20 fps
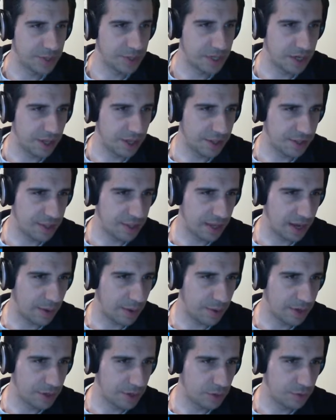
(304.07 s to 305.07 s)
another thing I
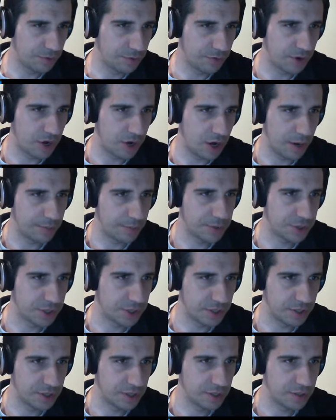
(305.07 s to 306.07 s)
wanted to do for
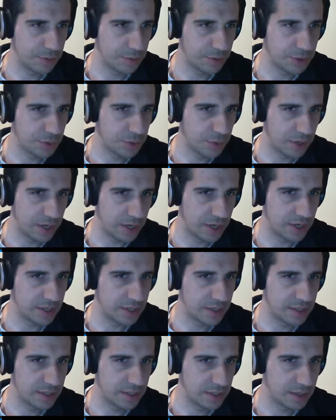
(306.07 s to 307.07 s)
options, which
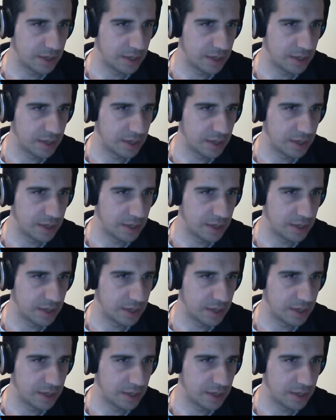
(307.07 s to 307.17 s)
was